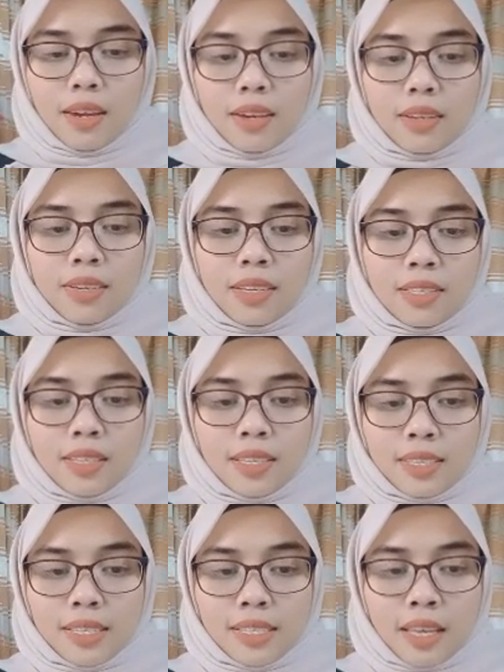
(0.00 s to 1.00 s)
This
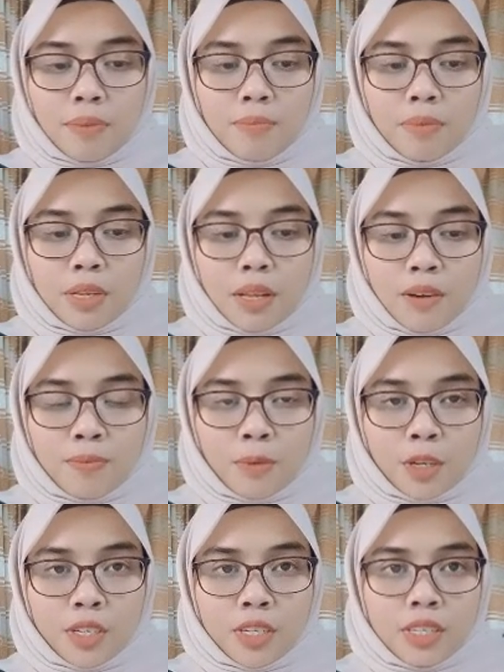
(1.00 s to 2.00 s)
is the sample of
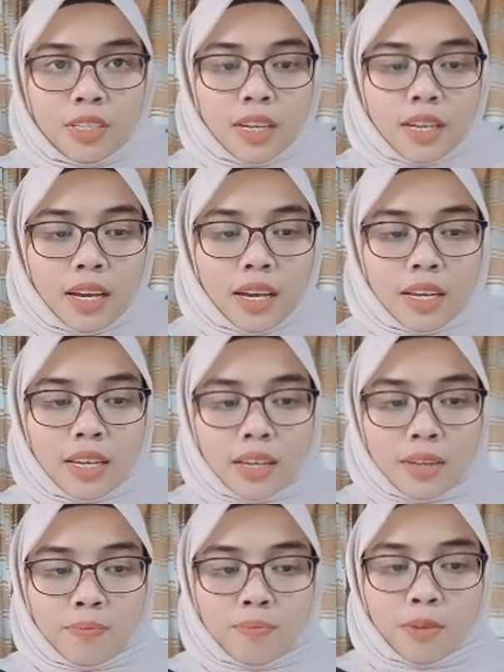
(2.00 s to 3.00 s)
model that I
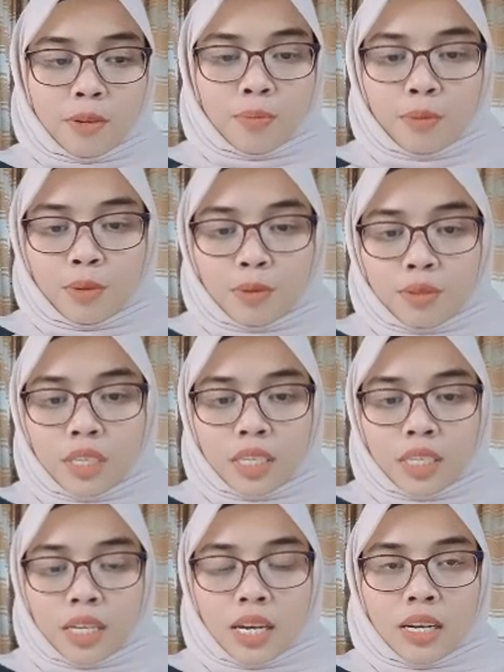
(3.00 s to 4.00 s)
had proposed
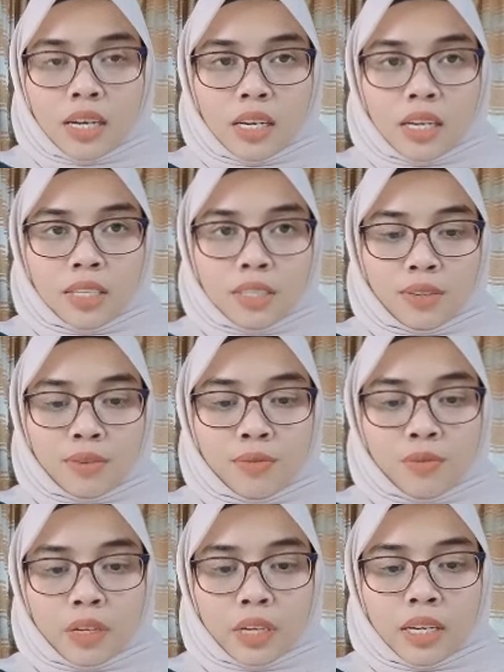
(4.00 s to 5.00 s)
in the Arana
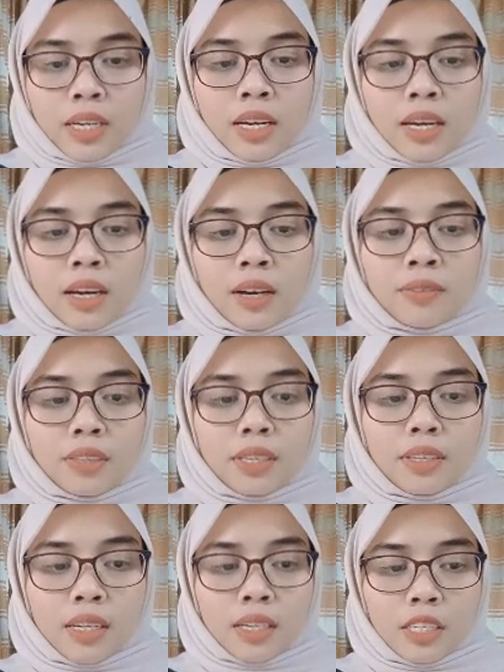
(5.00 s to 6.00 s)
software. After
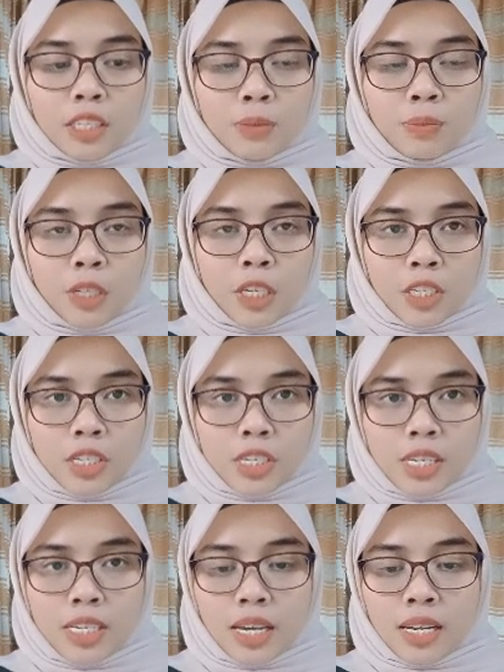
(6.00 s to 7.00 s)
running the
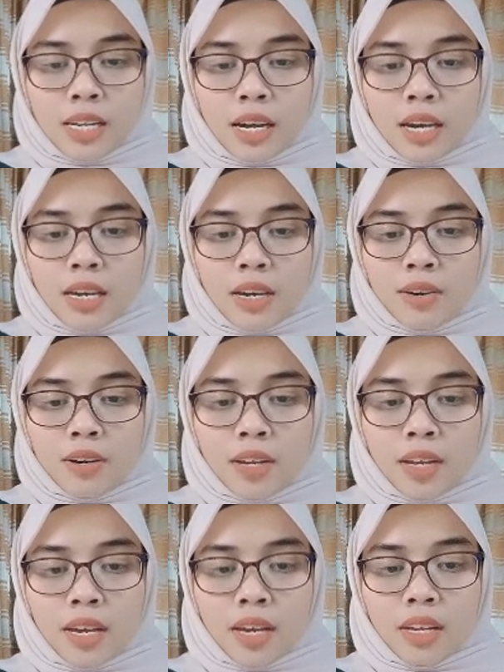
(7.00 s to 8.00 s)
simulation, and I
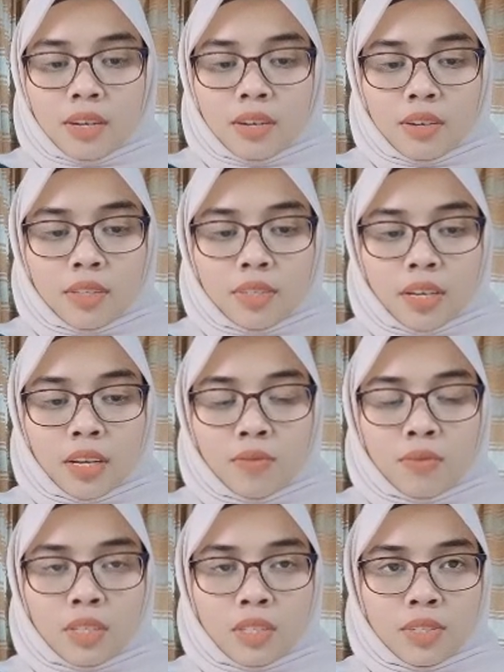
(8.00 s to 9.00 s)
already had the
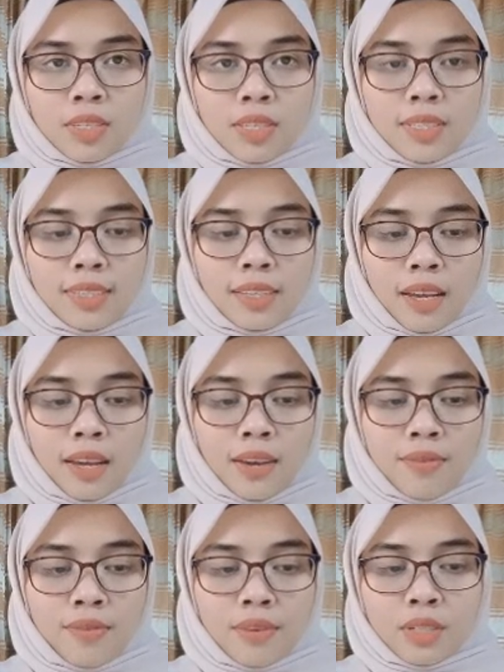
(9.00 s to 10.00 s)
result, which is the
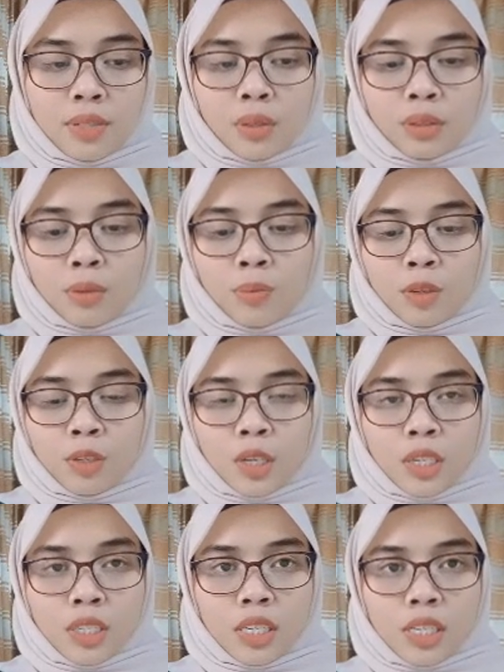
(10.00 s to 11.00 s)
average total
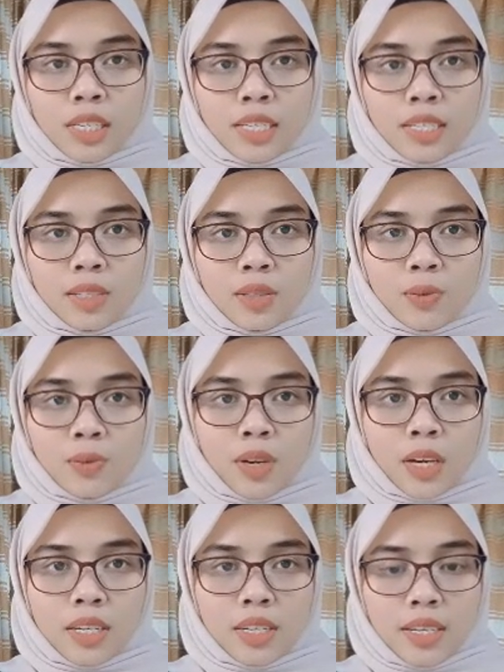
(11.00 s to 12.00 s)
production is
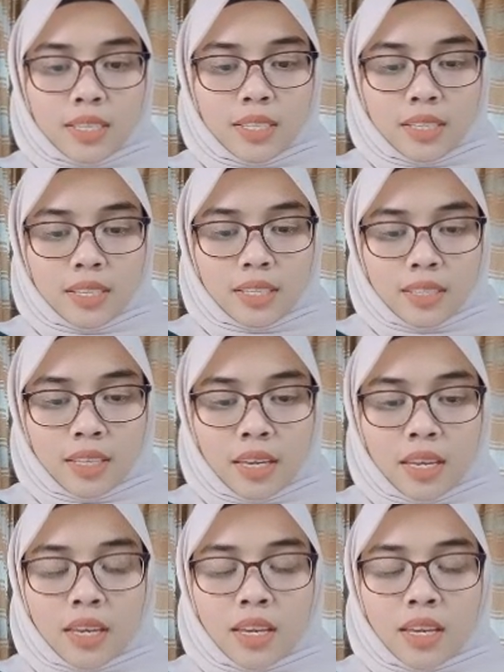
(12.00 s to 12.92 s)
260.